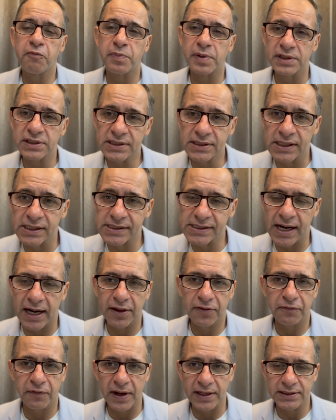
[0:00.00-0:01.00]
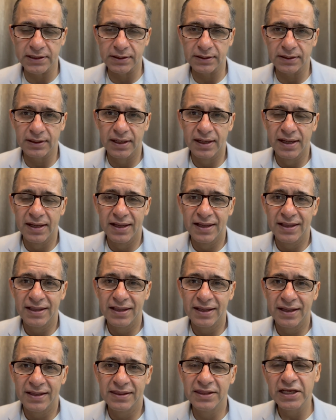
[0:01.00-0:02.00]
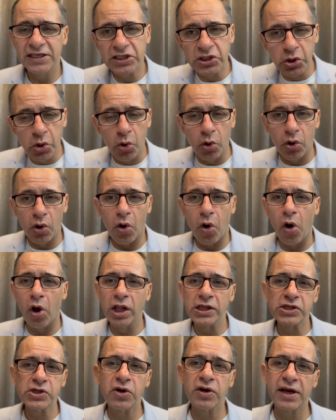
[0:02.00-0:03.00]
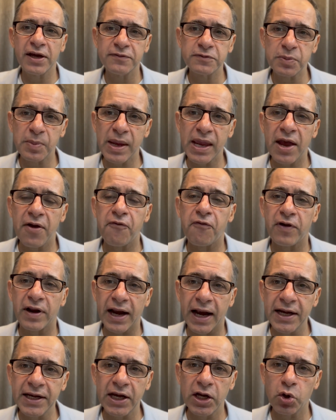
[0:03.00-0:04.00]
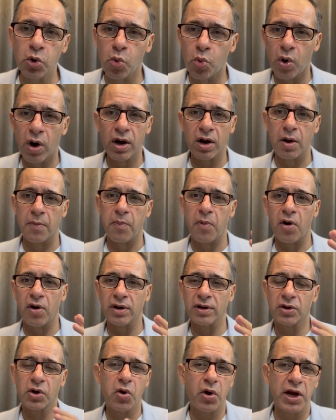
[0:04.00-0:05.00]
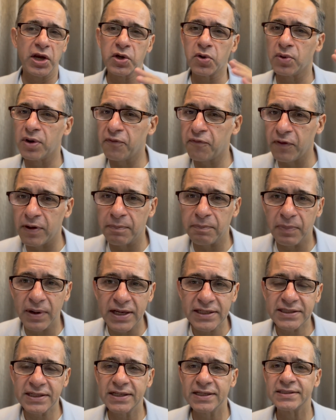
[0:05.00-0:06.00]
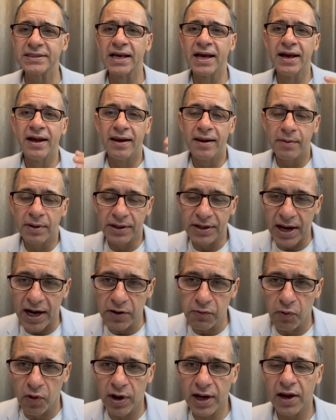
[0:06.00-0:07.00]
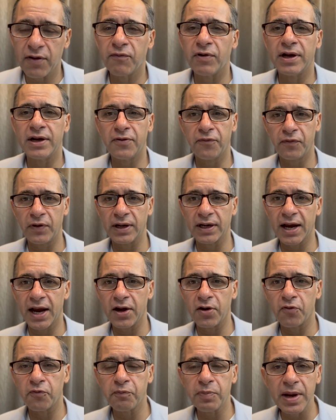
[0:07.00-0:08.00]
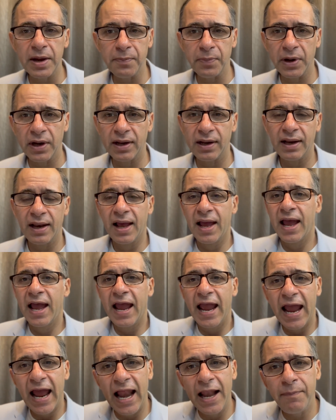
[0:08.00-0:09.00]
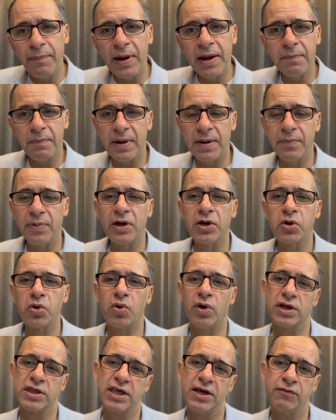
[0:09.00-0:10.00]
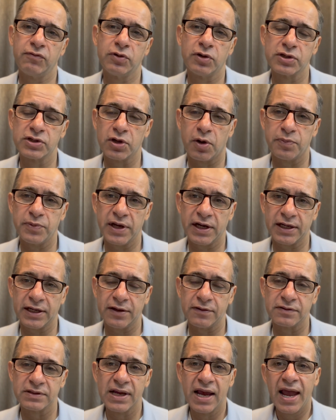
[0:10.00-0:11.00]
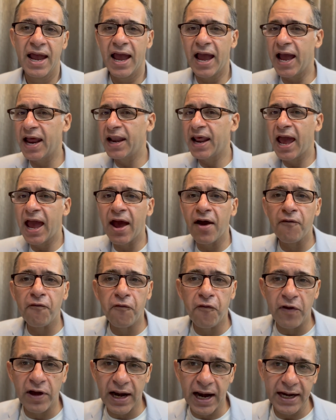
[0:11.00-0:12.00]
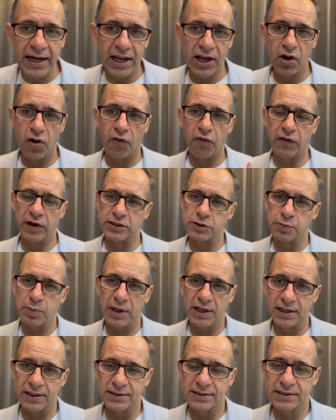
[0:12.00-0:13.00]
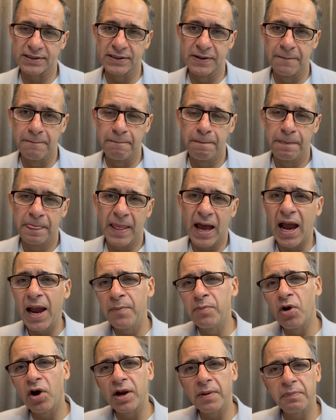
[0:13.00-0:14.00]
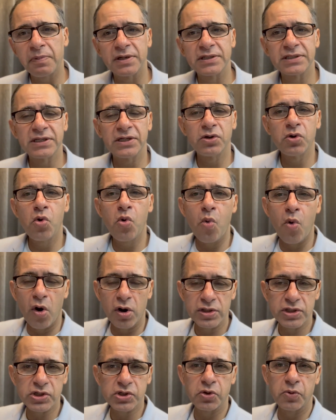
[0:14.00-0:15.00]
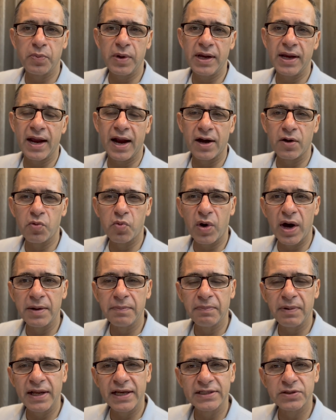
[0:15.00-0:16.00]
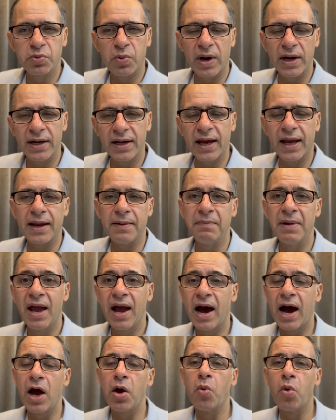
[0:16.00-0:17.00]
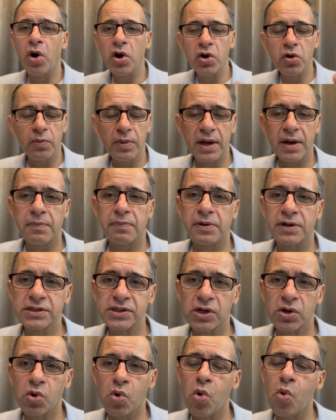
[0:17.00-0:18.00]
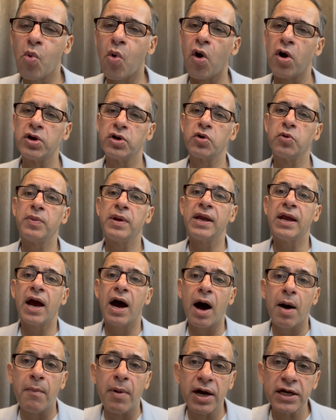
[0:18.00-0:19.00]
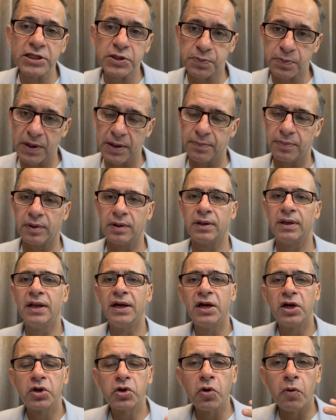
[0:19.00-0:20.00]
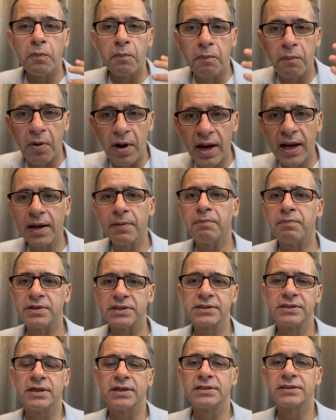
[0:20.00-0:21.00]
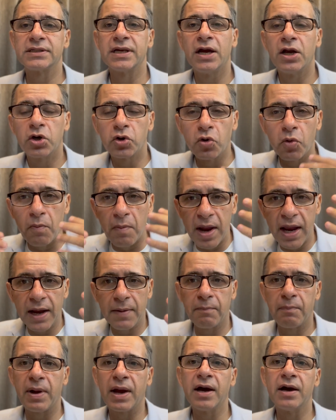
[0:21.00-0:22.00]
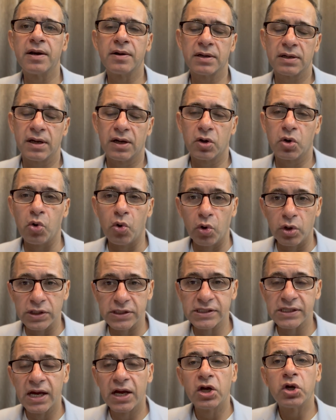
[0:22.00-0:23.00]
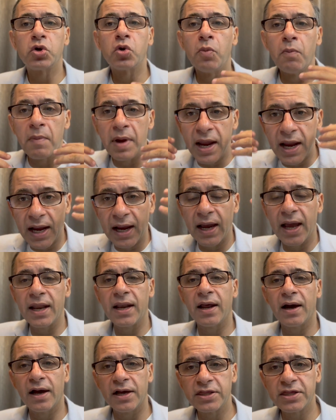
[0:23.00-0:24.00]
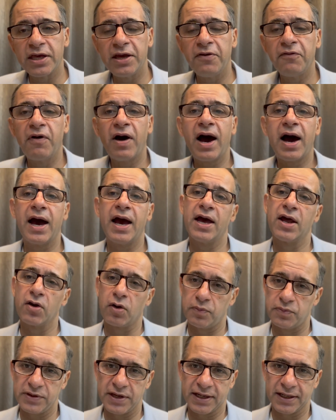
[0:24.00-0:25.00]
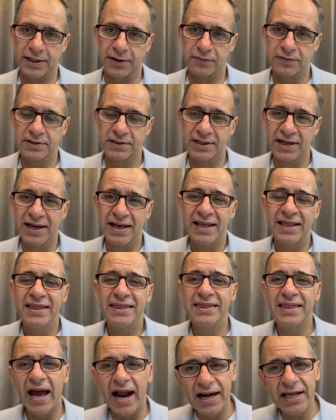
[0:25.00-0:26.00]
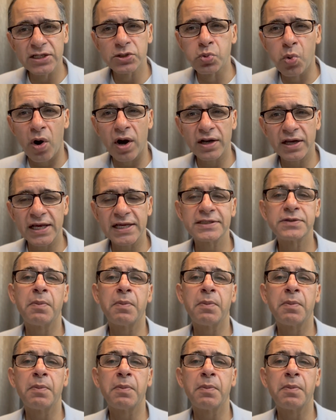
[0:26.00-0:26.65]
personal satisfaction. This role also gives me a variety to work upon, going to different places, networking with different kind of people, helping people to achieve those objectives and have variety of experience. I am not a person who wants to be at one place one time. I want to be a person who wants to be amongst people to bring business, to make bigger goals, to make and achieve higher objectives. That is what is